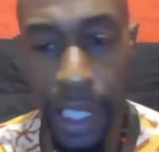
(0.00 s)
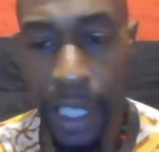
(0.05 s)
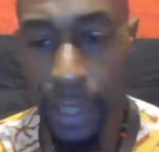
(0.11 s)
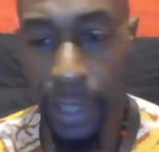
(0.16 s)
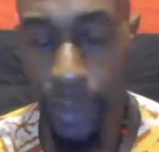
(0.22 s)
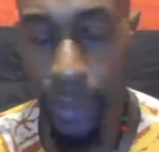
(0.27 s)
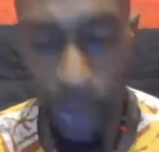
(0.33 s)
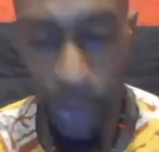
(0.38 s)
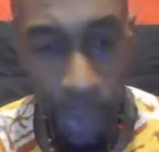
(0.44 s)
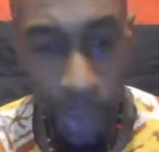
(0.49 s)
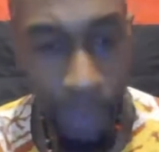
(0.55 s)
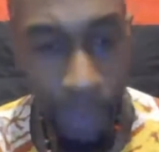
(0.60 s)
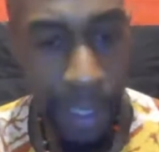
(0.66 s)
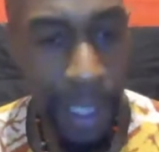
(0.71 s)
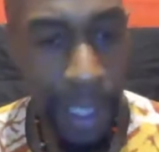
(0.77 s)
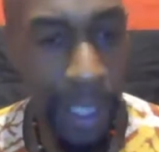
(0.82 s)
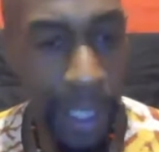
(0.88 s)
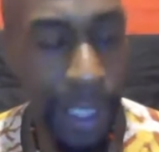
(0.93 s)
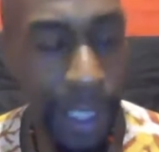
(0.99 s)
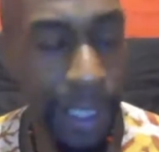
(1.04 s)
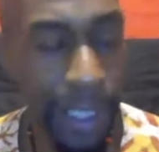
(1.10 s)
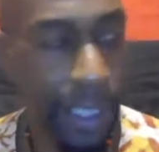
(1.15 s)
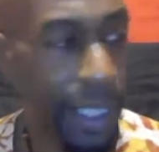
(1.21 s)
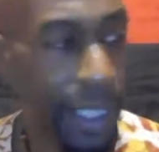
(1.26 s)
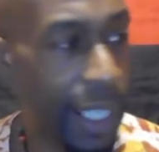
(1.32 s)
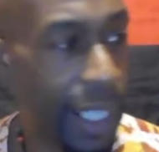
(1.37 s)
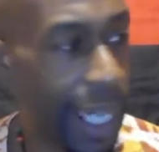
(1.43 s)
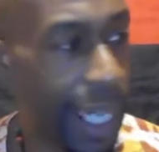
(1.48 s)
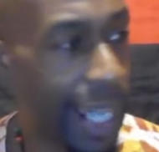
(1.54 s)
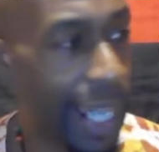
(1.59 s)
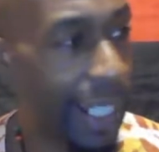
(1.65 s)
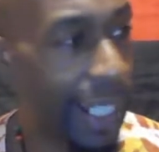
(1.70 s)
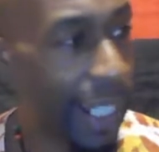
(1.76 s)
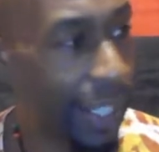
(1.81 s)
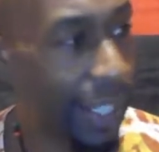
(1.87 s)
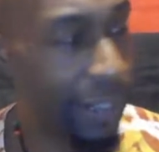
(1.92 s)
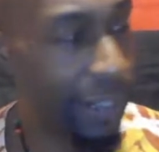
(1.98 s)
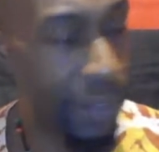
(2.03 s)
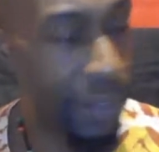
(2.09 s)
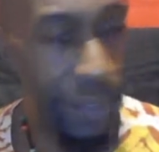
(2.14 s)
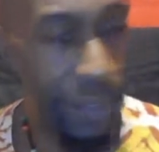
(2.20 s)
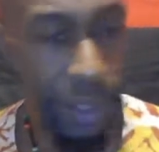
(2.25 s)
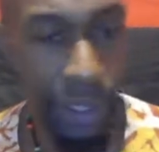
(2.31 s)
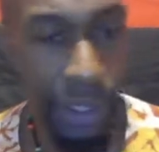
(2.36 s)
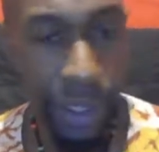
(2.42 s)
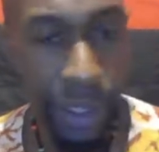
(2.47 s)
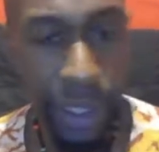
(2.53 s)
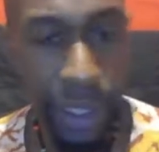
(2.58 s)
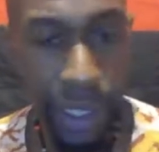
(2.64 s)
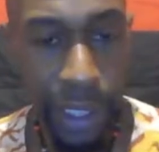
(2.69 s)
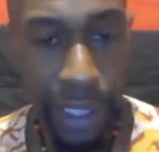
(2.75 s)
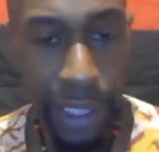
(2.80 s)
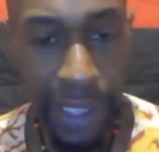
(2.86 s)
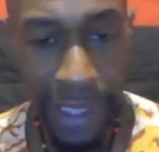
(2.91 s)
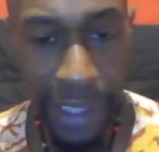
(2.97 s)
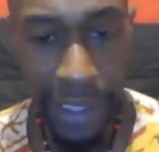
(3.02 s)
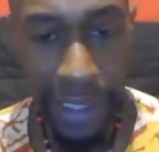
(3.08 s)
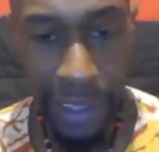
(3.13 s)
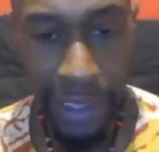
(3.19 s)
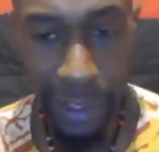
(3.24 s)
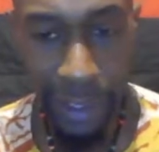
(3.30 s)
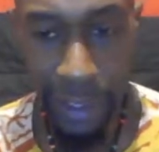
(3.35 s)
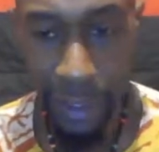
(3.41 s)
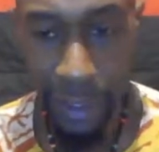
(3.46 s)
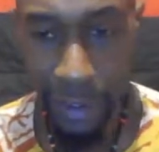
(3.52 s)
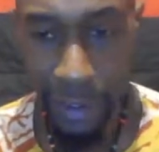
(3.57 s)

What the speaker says: Nkrumah and others, and this is.